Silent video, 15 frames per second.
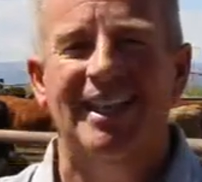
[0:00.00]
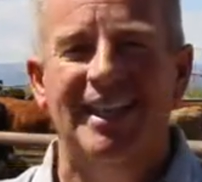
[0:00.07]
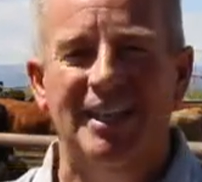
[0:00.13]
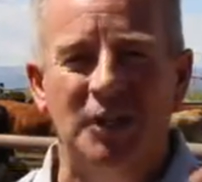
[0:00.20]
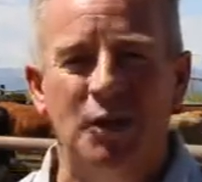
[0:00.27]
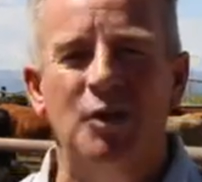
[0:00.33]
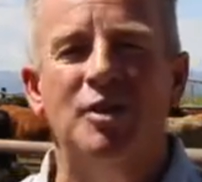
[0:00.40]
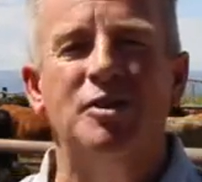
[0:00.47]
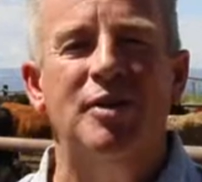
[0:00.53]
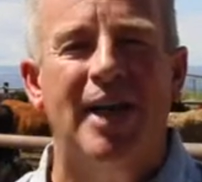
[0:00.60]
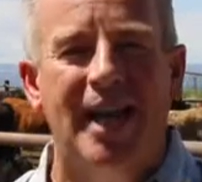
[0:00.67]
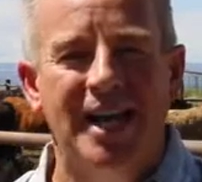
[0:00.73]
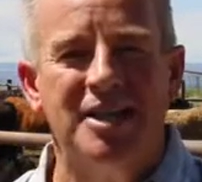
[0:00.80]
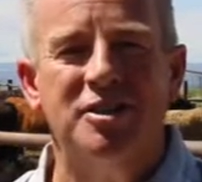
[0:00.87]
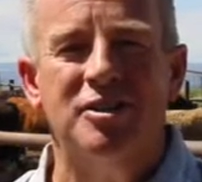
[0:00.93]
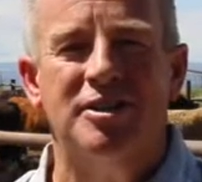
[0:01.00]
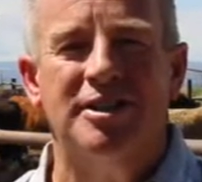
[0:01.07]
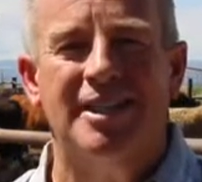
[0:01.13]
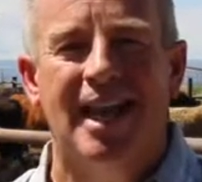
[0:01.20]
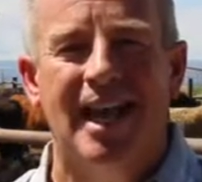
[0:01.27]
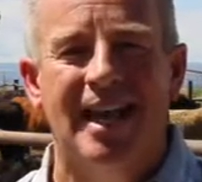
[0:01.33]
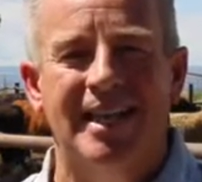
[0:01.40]
in order to
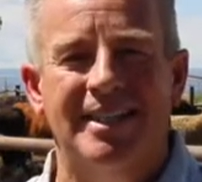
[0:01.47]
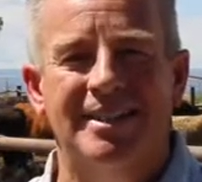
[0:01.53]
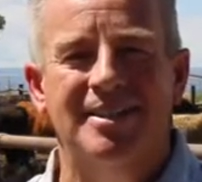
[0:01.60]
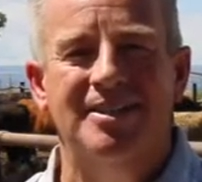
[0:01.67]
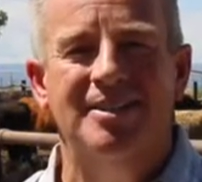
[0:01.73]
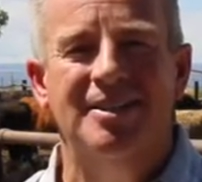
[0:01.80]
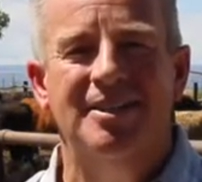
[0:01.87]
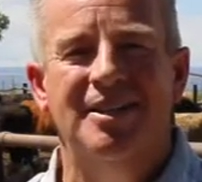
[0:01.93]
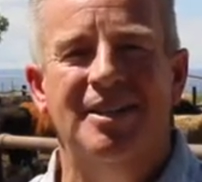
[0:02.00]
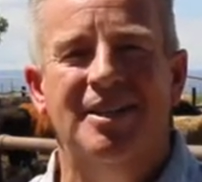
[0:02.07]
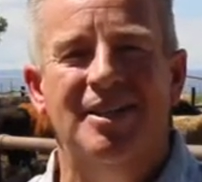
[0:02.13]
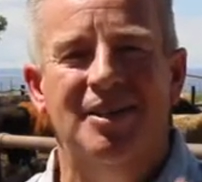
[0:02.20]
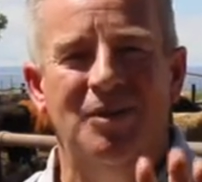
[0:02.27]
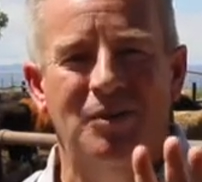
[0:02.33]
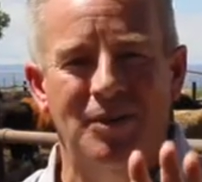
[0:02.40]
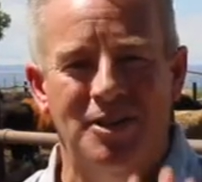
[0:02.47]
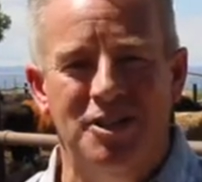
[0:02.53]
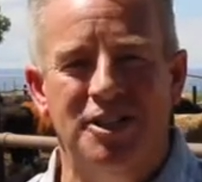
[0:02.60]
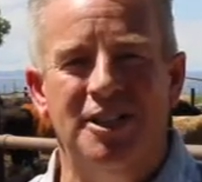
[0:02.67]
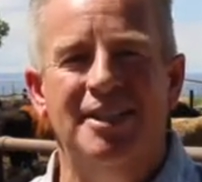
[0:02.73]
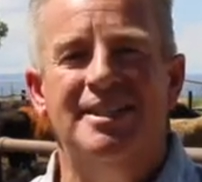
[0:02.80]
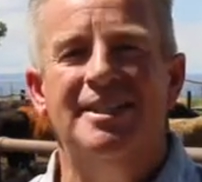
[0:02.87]
exercise what
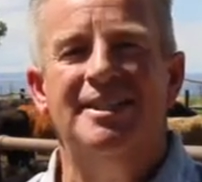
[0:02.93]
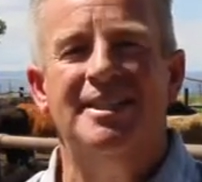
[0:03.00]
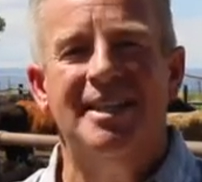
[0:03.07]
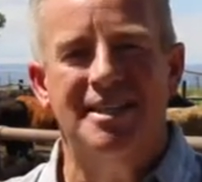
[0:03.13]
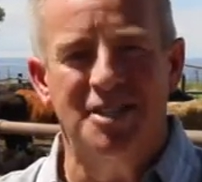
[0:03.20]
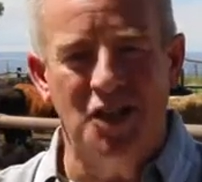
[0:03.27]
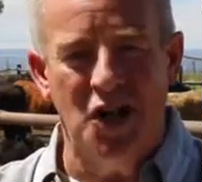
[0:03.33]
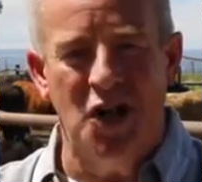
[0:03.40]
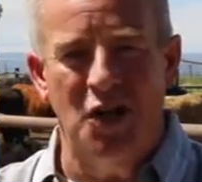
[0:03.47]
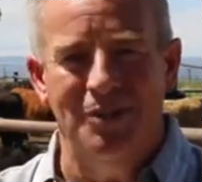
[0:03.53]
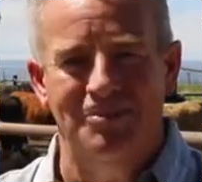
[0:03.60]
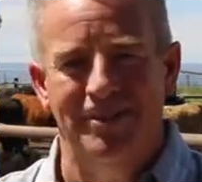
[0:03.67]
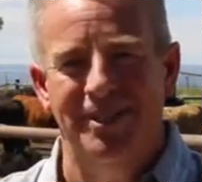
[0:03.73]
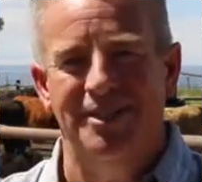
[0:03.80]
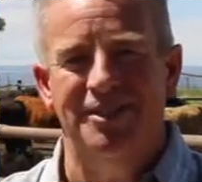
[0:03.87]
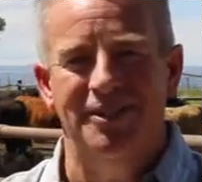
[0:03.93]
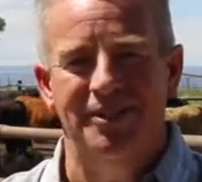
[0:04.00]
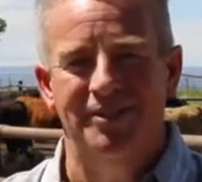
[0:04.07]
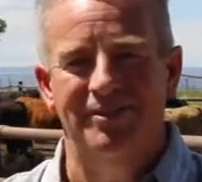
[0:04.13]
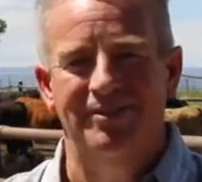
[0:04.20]
Jesus has called me to.